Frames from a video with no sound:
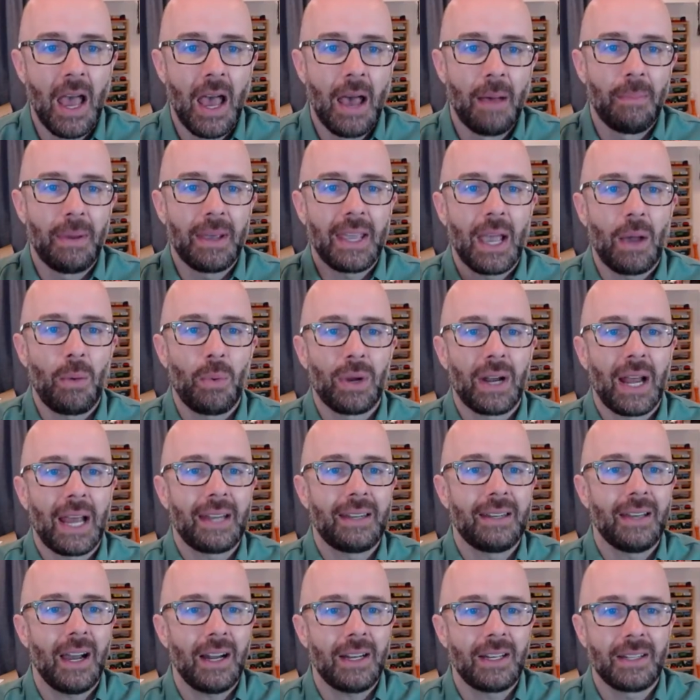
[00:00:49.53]
But yet, when I
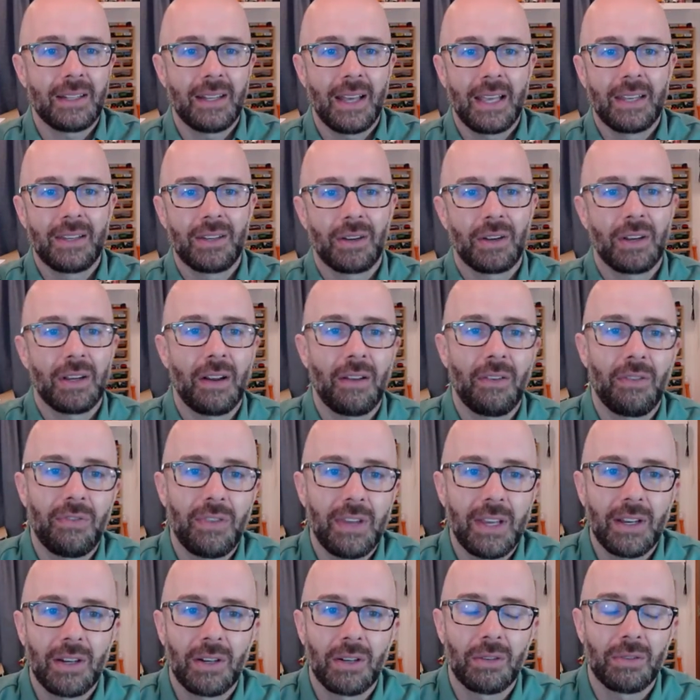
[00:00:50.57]
touch things, some are going
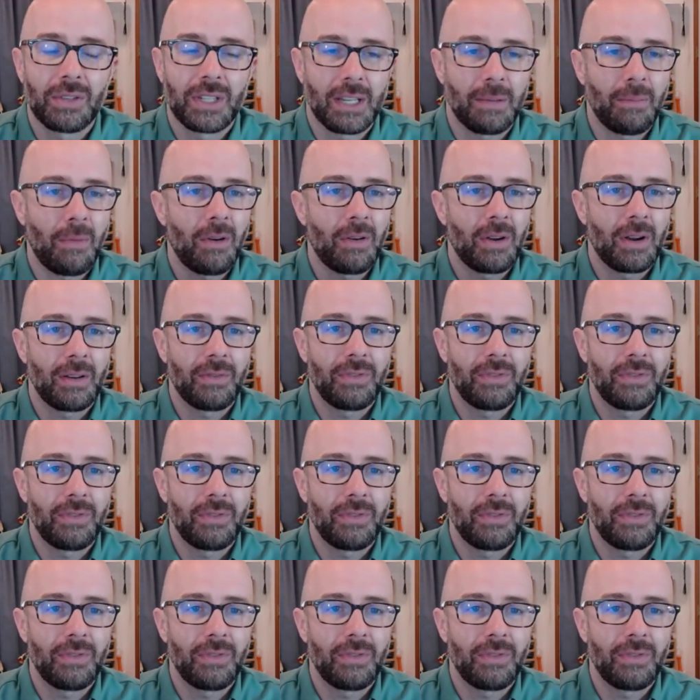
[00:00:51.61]
to